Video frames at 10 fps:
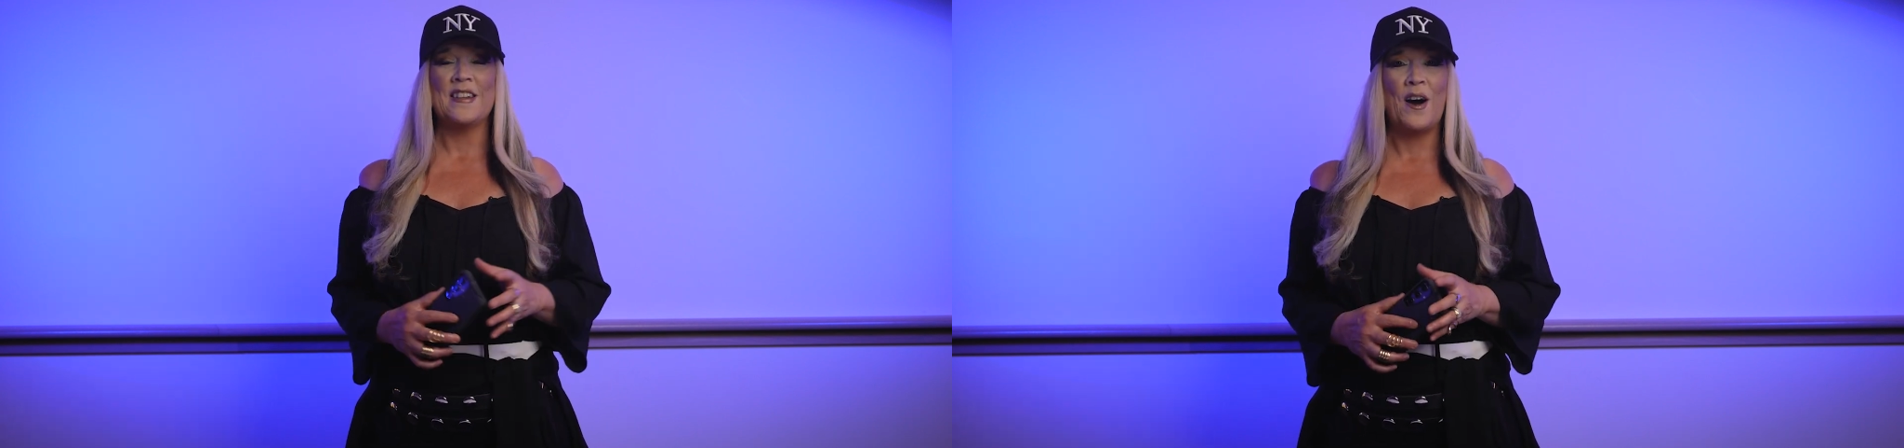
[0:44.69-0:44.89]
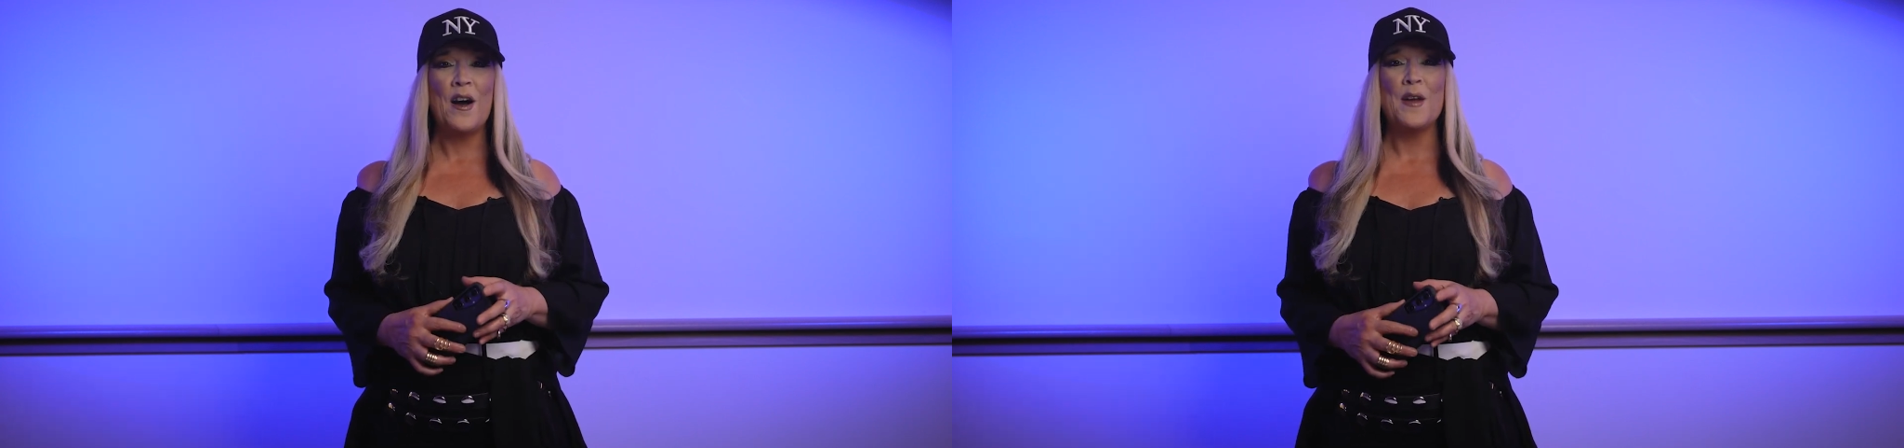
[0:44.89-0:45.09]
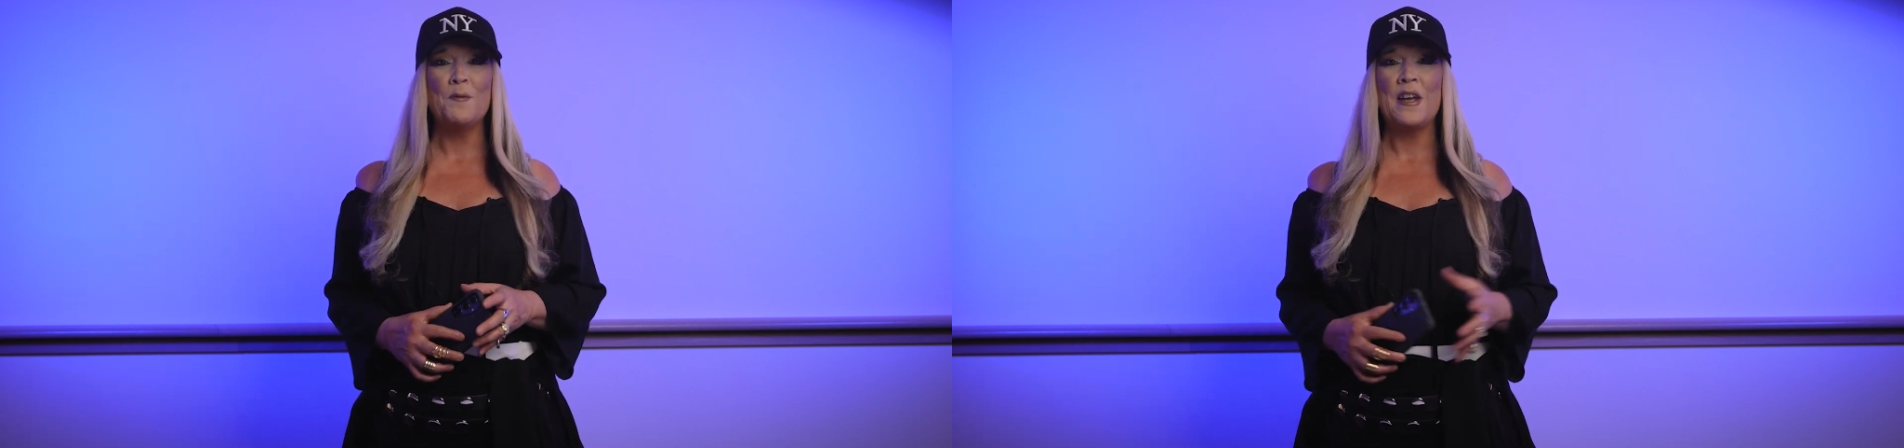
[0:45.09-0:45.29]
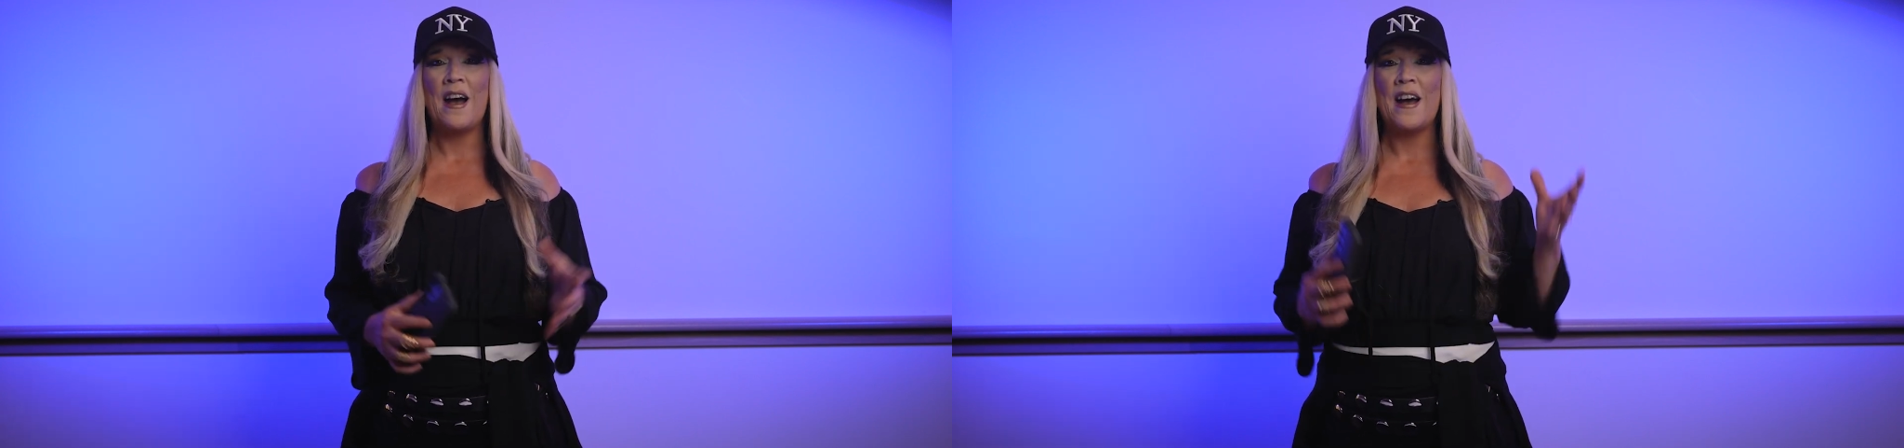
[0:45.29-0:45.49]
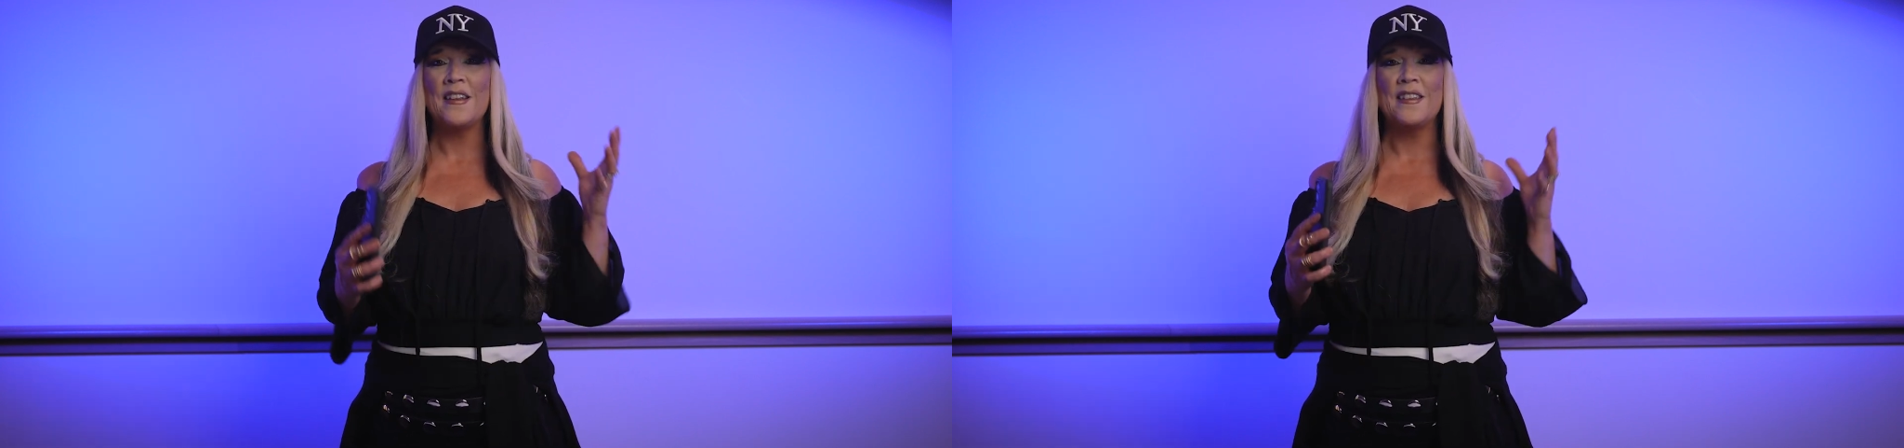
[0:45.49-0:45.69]
time we
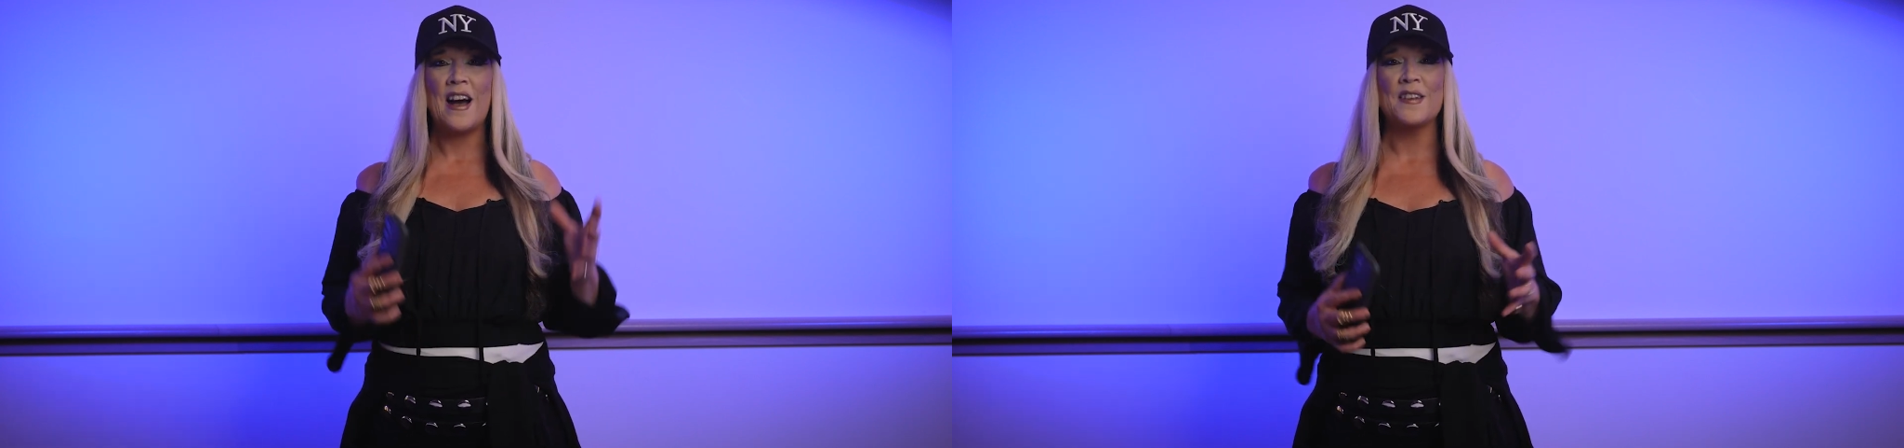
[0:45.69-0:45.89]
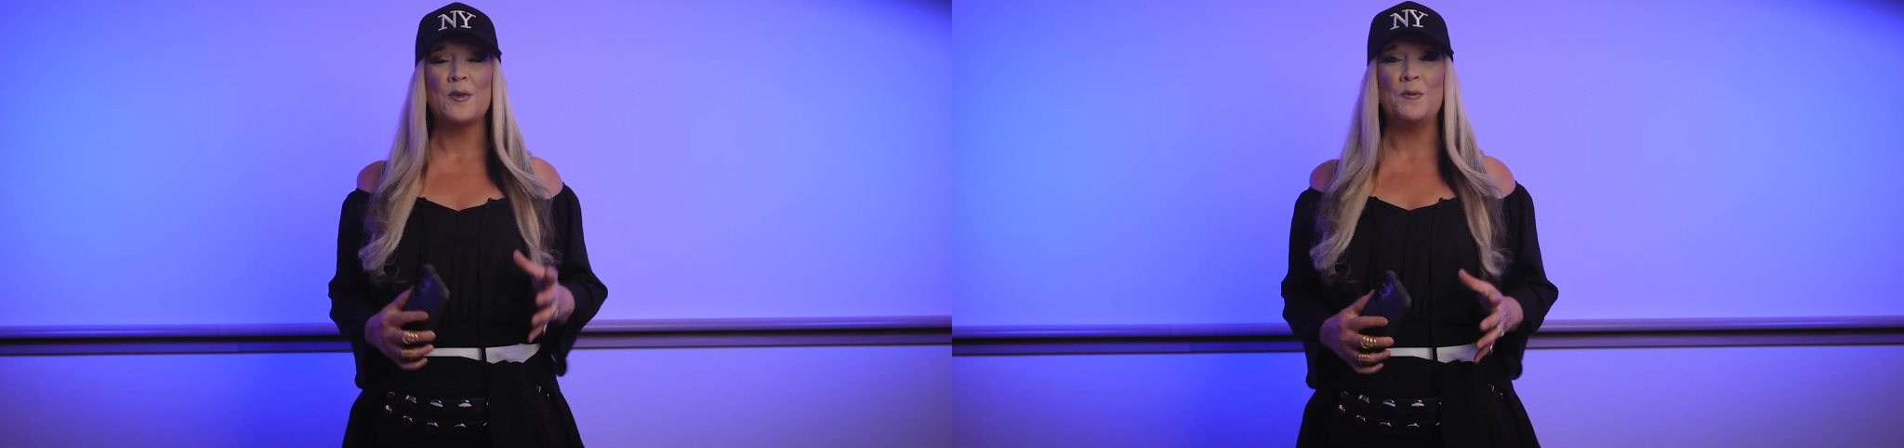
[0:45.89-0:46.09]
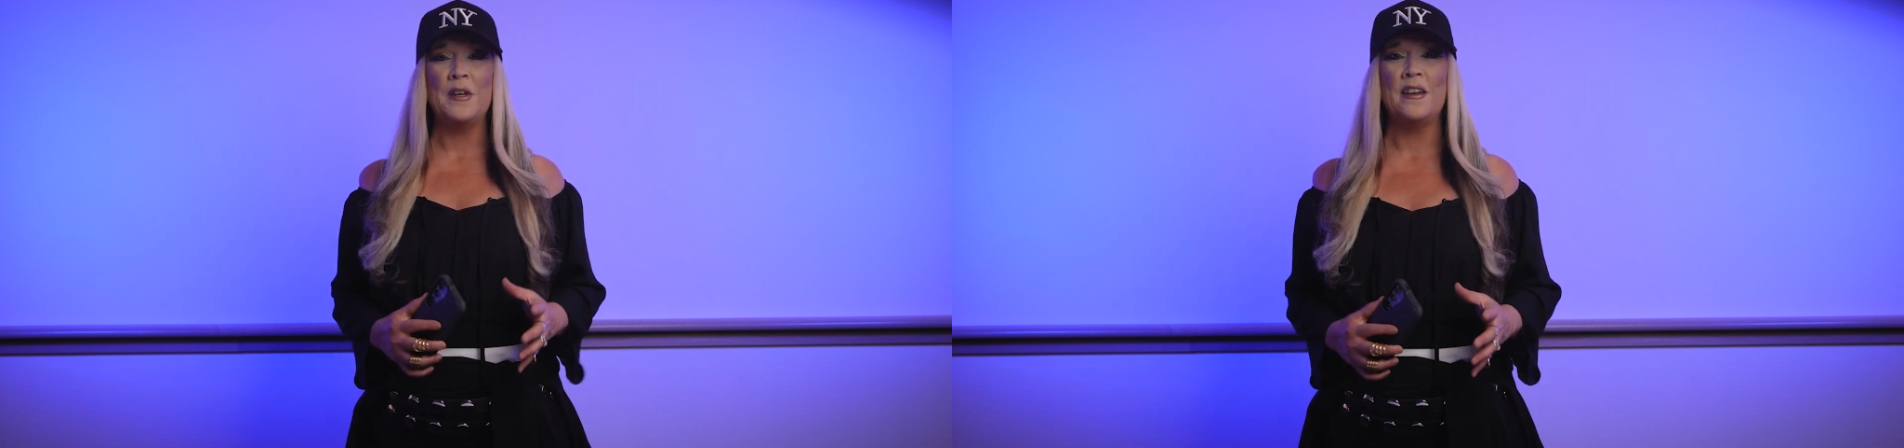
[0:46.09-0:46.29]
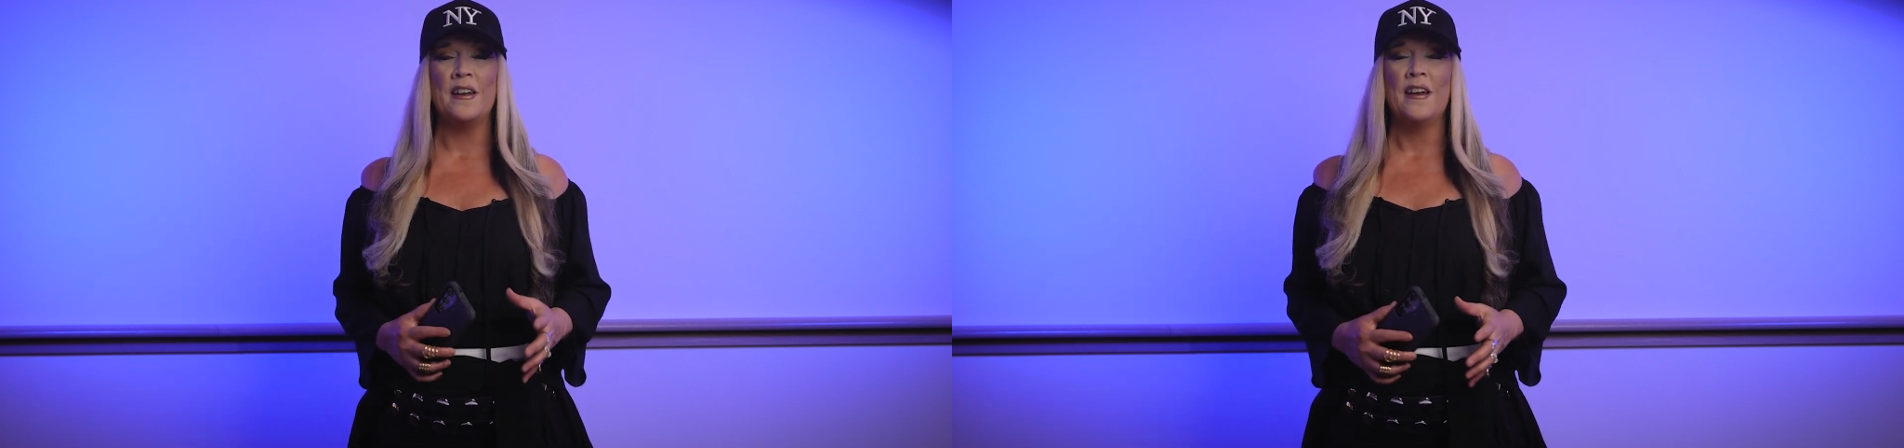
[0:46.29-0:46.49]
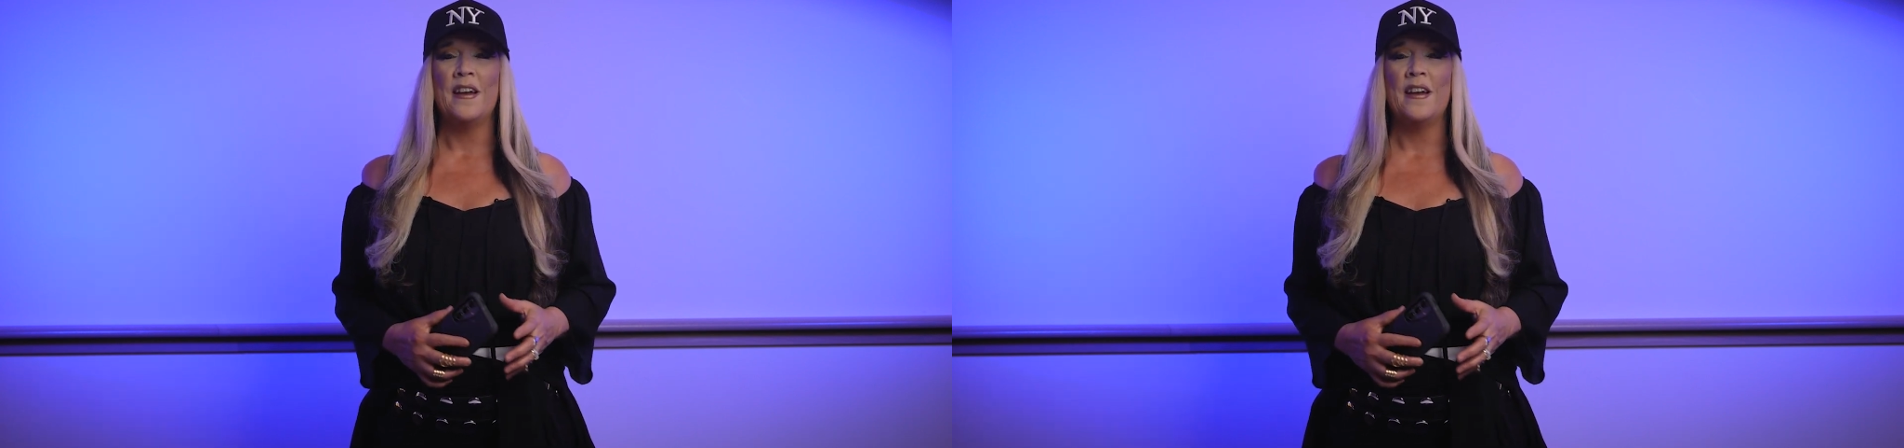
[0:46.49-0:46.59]
had last week.